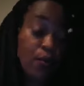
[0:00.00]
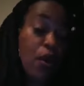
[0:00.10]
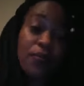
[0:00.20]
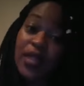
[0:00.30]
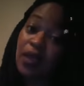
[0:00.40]

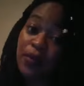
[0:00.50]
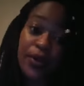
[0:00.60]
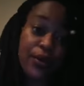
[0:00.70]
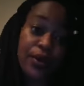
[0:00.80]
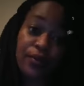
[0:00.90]
Point blank,
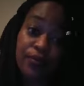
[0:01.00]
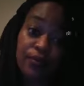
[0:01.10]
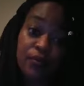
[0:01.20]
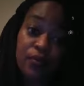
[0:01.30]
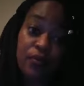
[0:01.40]
period.
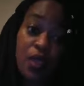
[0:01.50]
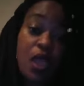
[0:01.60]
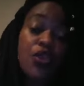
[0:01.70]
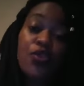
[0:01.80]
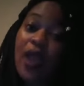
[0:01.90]

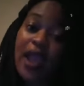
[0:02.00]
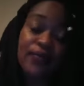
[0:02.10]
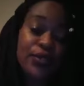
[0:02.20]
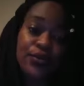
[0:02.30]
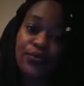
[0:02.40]
You
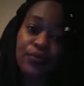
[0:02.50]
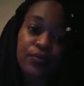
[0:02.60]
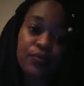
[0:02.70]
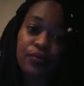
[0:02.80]
have to.